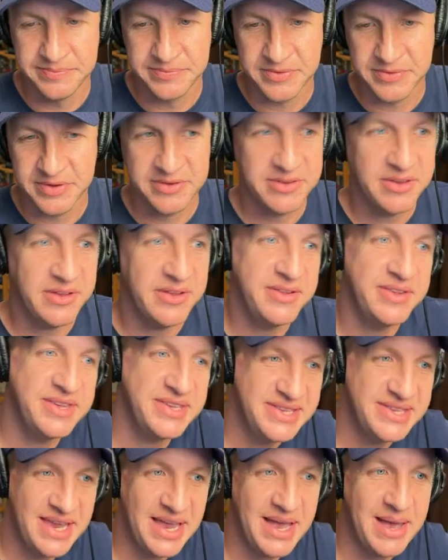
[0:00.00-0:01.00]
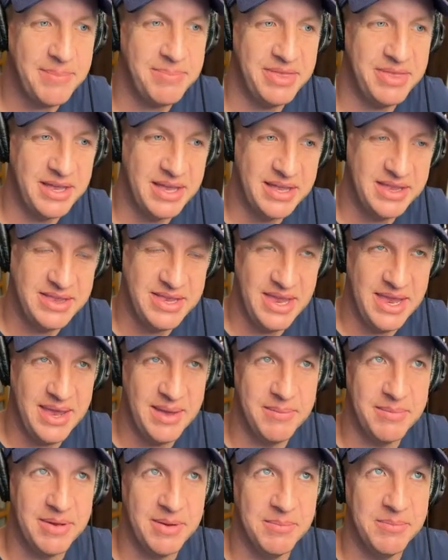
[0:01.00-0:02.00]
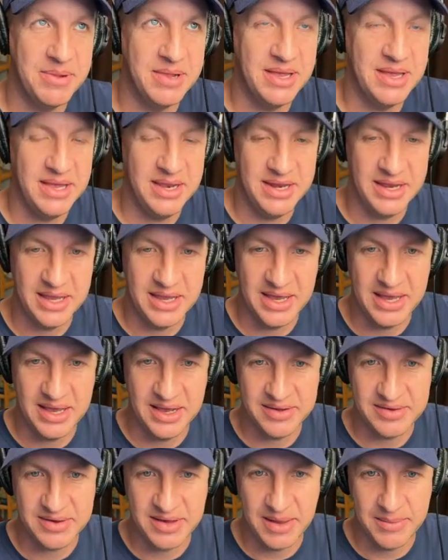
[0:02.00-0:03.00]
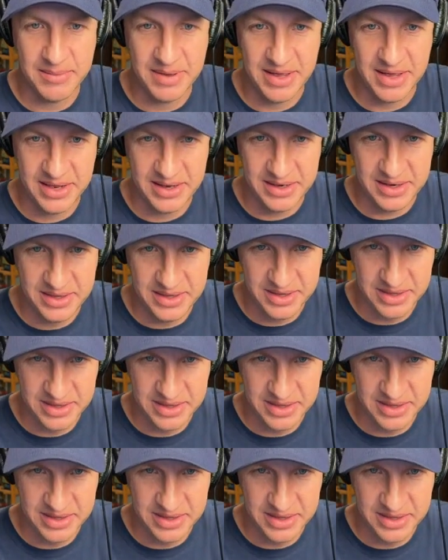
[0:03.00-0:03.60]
So let's stop the damn complaining, guys. Come on.